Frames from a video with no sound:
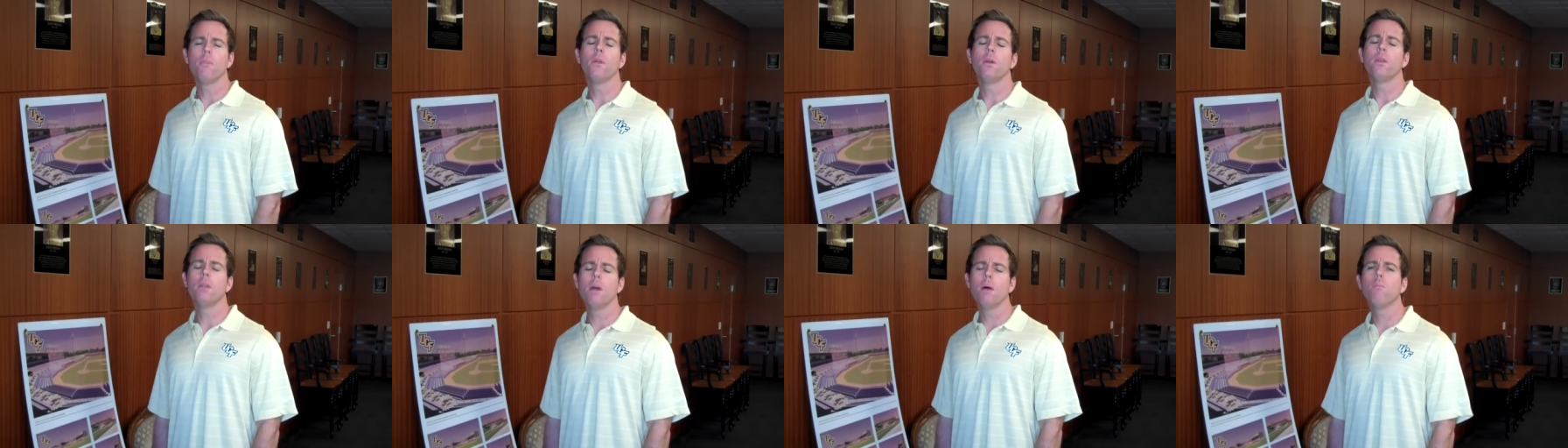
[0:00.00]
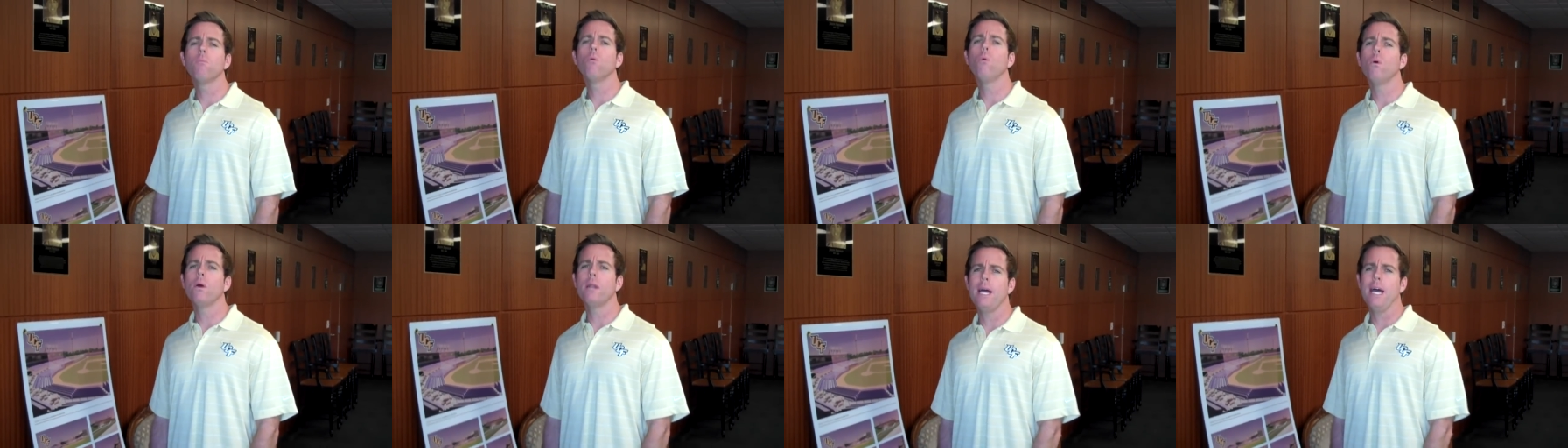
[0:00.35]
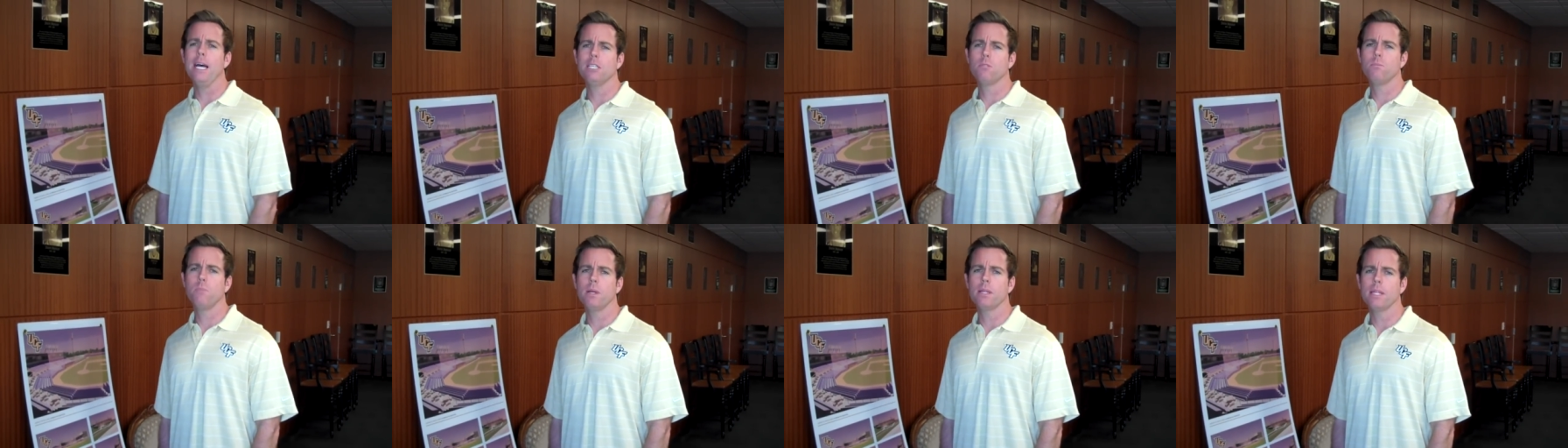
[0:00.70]
But the number one
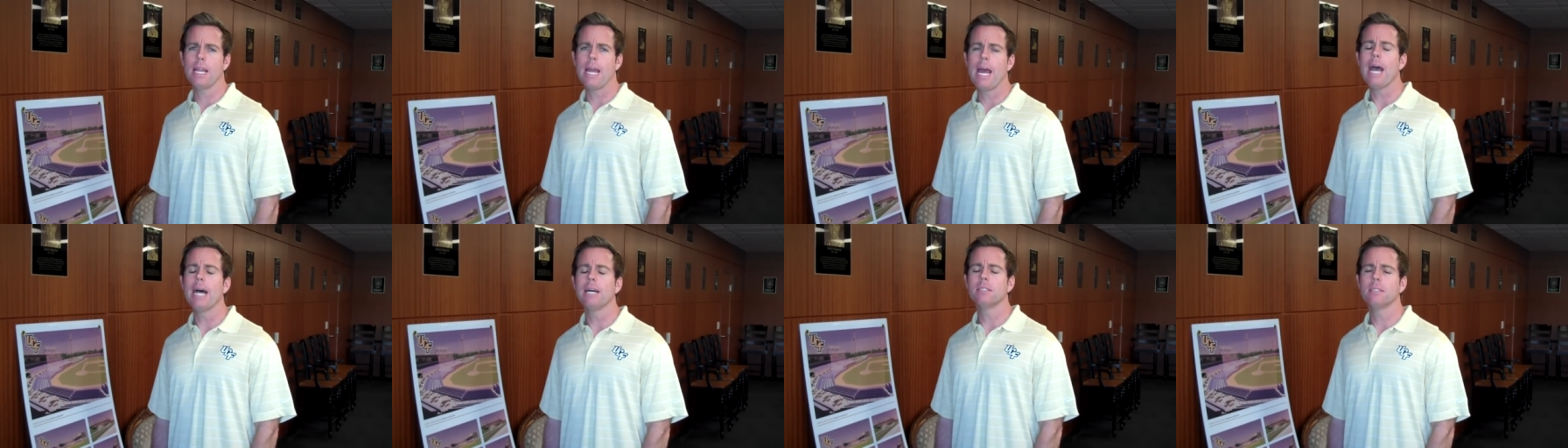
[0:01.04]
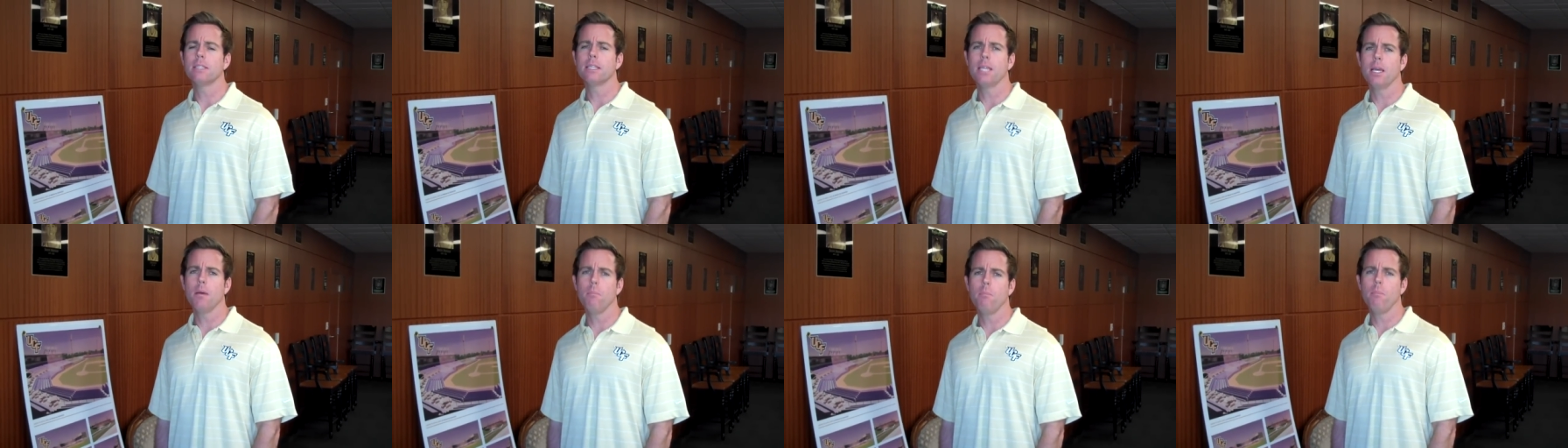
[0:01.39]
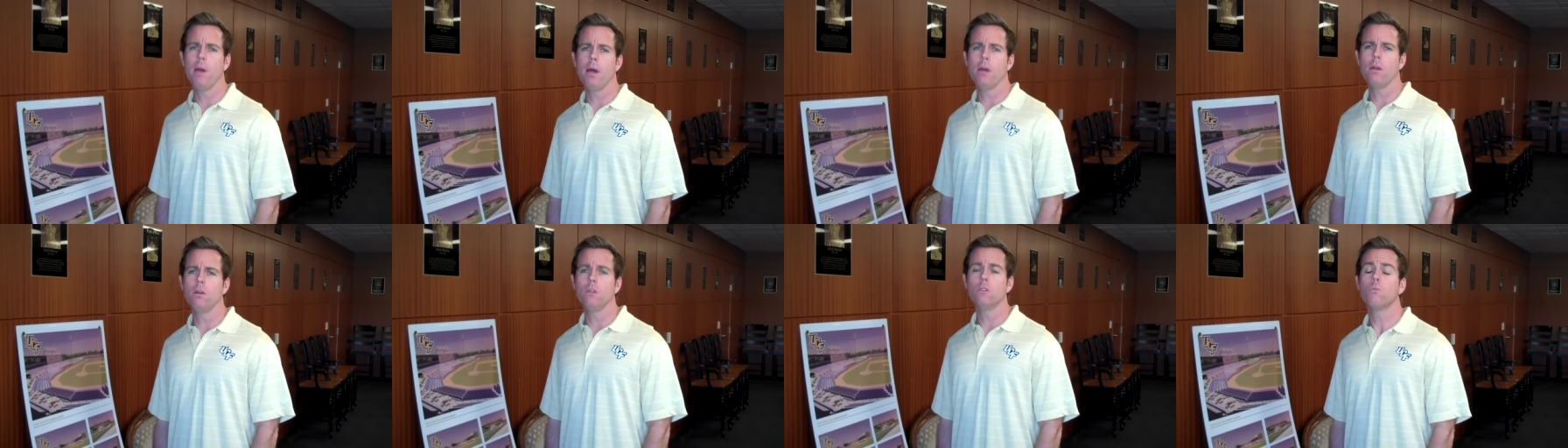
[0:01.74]
aspect that has to get
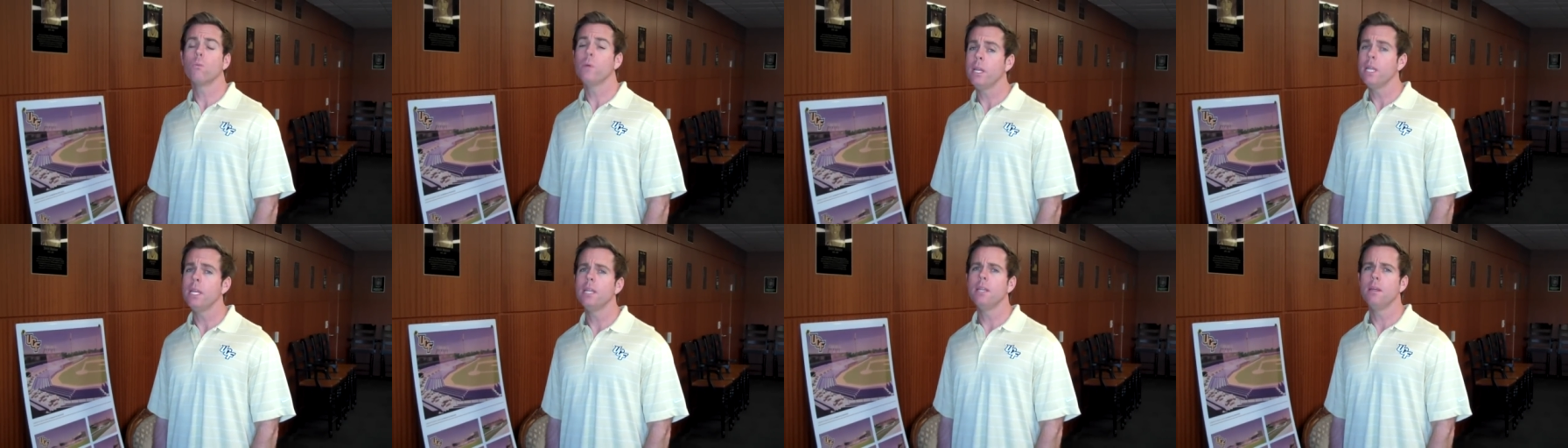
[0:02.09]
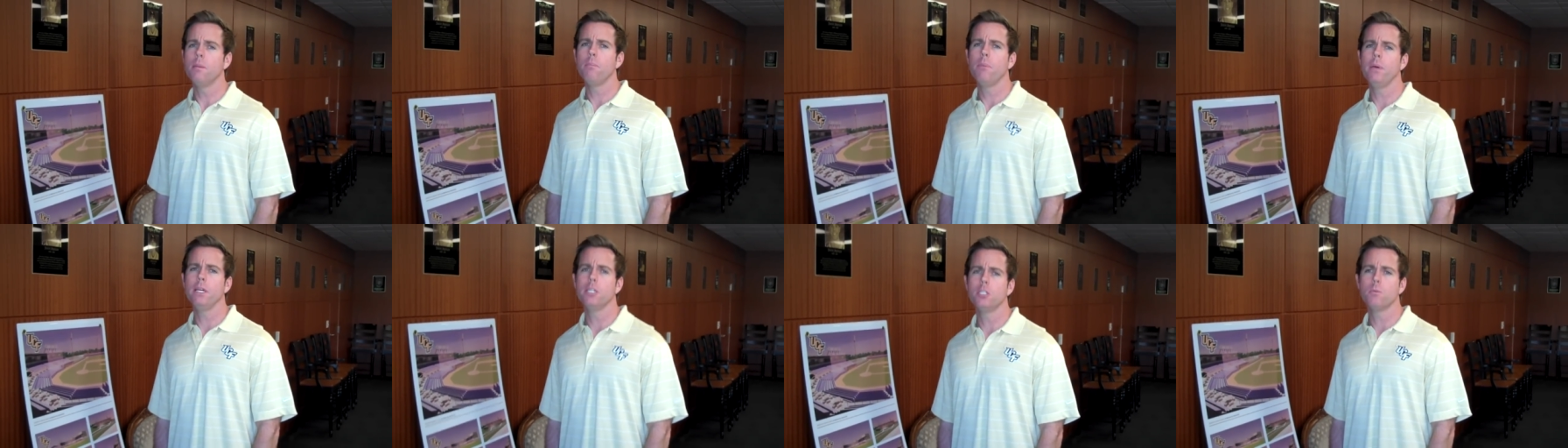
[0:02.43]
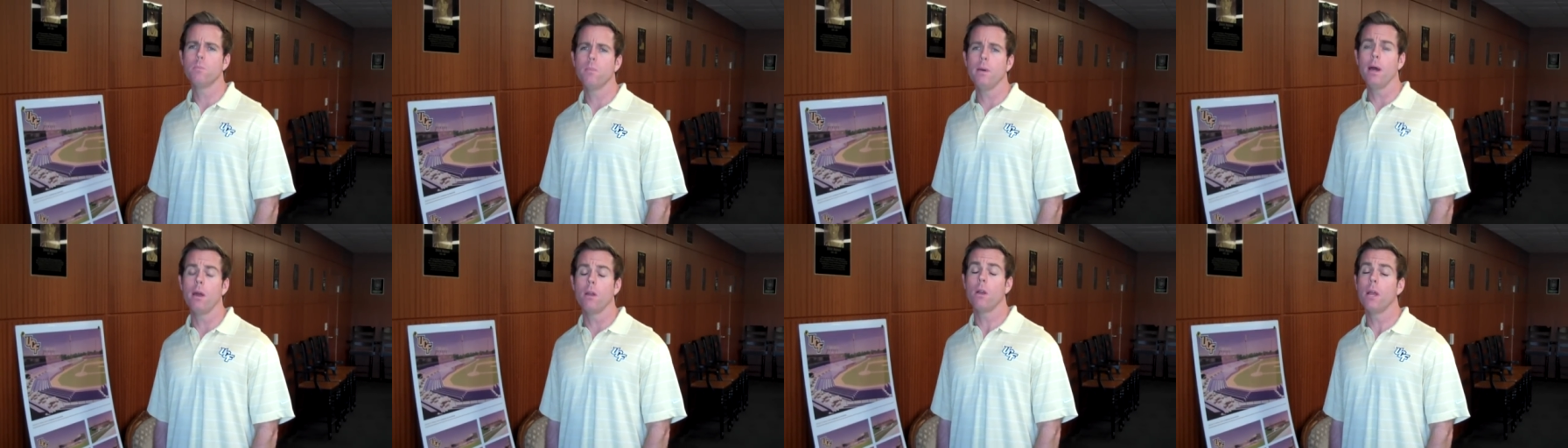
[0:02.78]
better is we need to
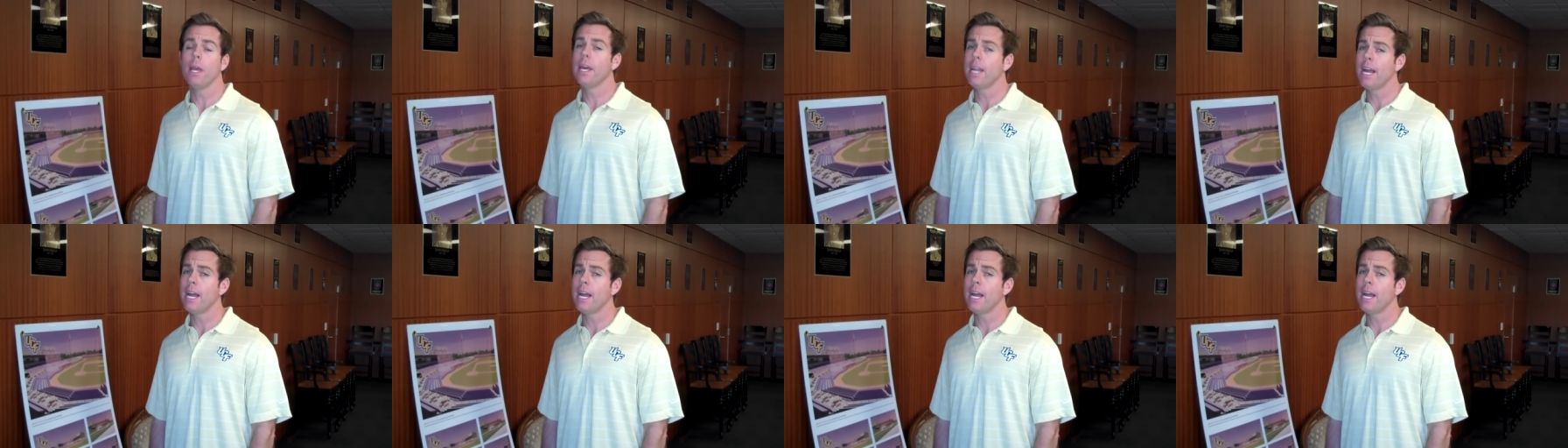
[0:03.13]
pitch better,